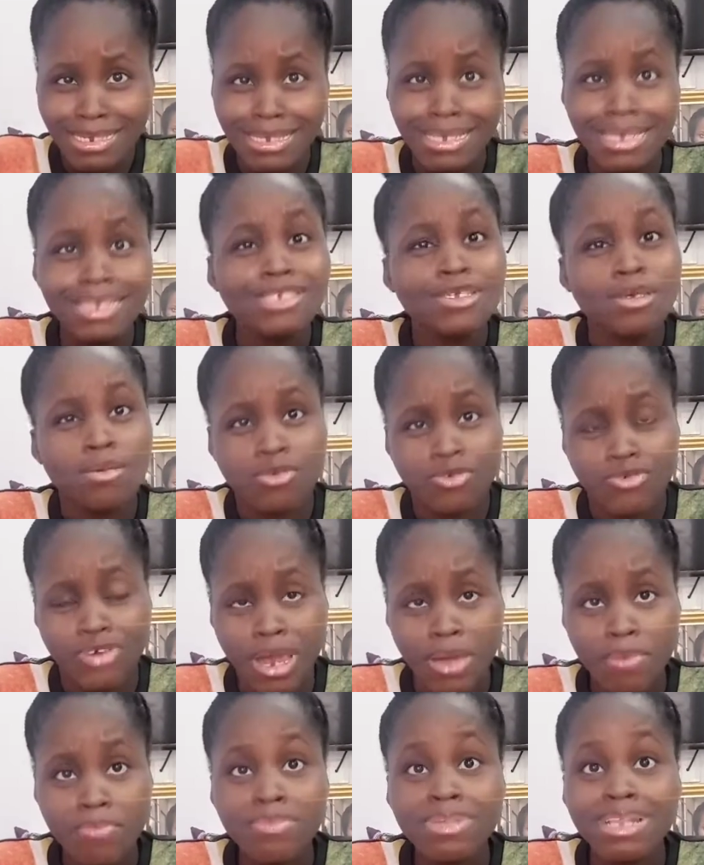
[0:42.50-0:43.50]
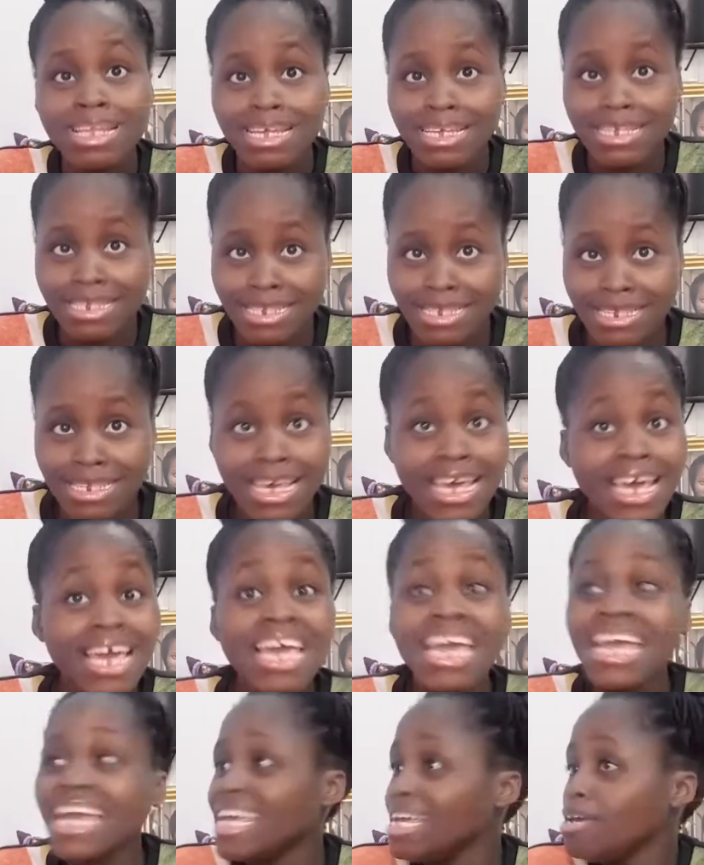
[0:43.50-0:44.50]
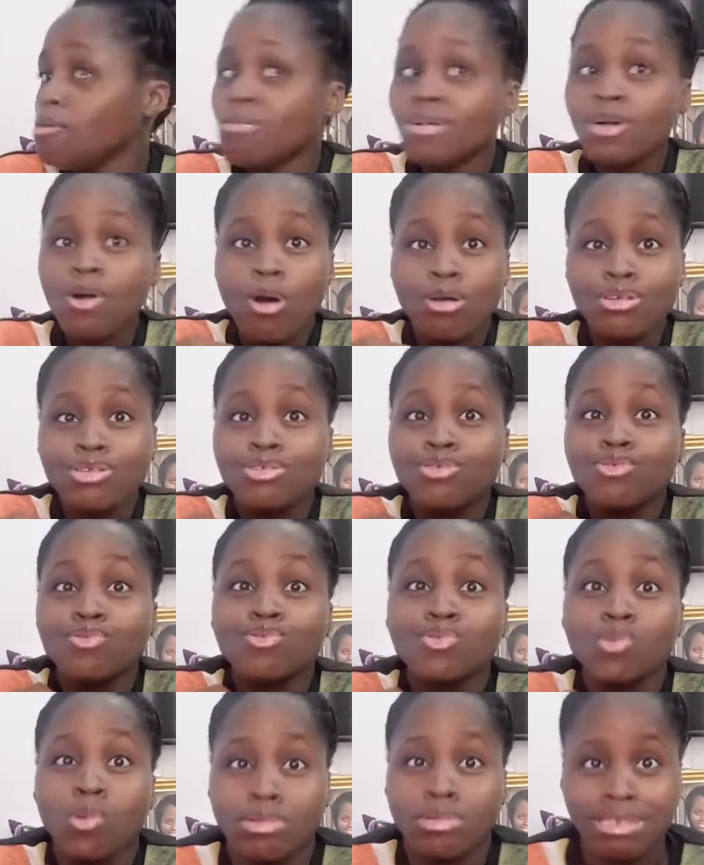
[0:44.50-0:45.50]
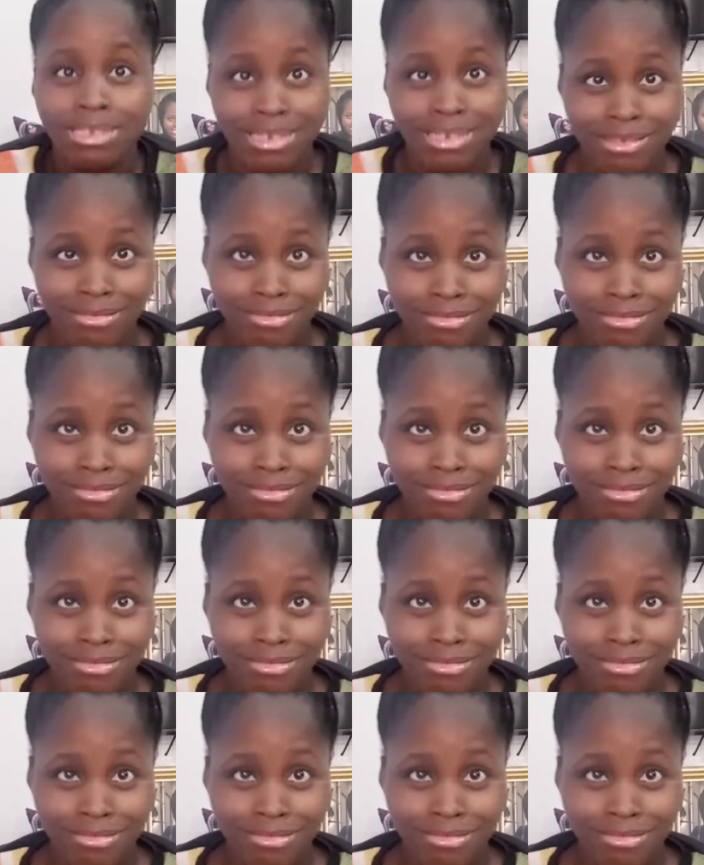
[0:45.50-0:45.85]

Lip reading: subscribe, please. It will cost you nothing,